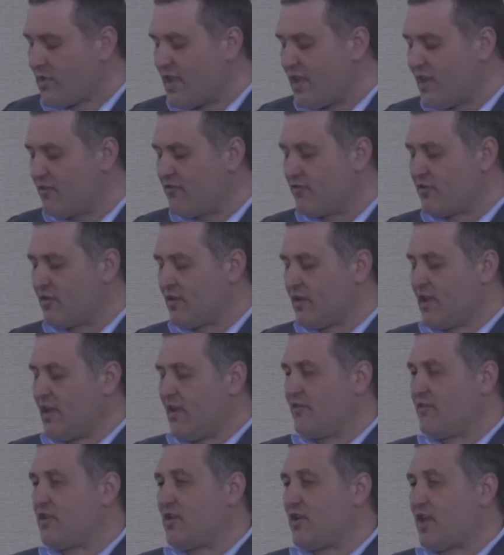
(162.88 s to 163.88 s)
If
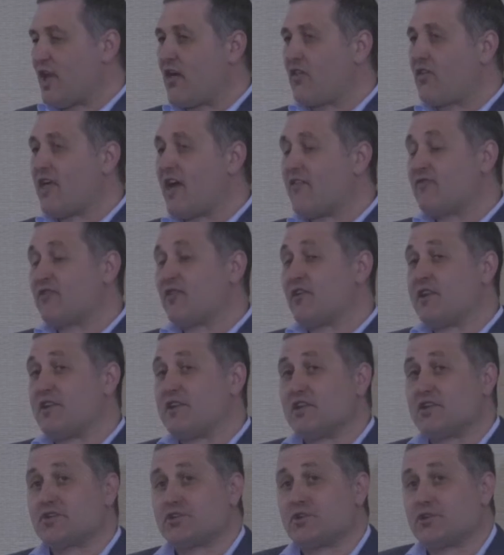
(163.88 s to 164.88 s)
you held that for an
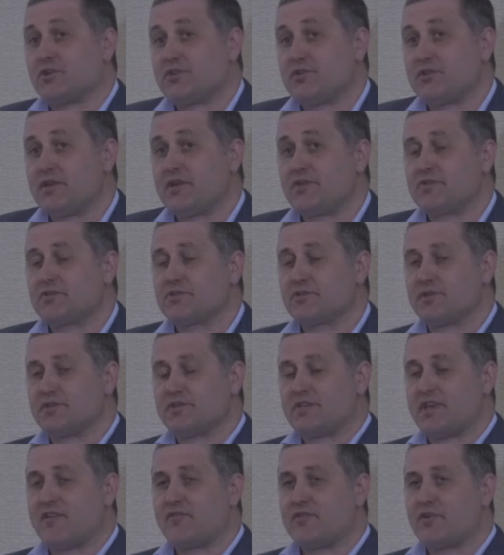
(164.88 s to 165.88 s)
additional 2 years, so a
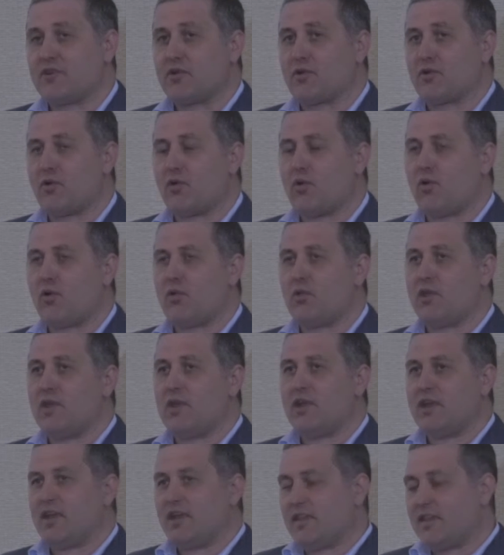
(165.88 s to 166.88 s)
7-year hold,
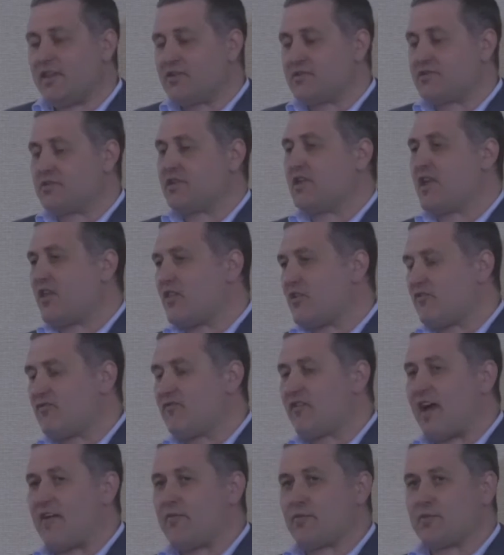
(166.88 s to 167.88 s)
there's another
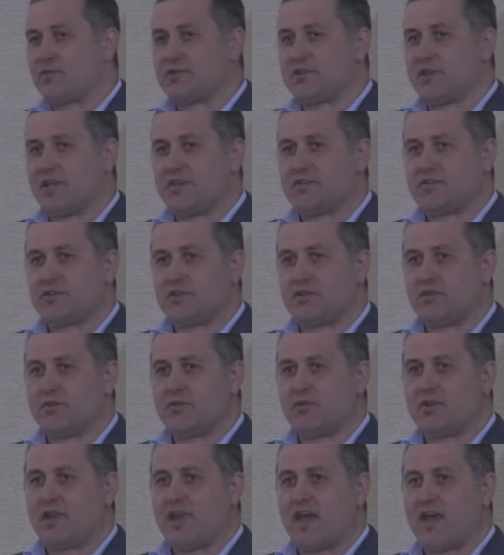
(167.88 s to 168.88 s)
5%. So you
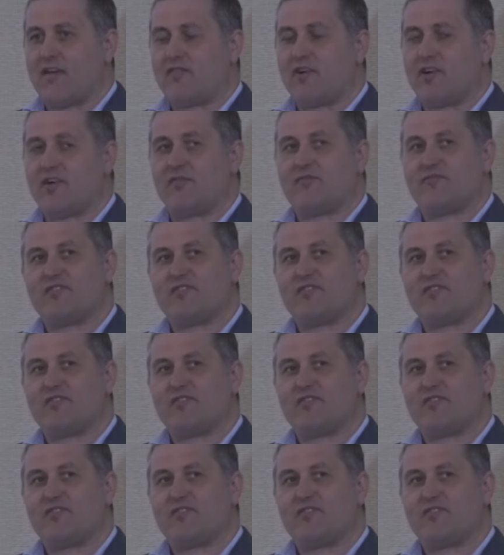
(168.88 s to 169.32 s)
have a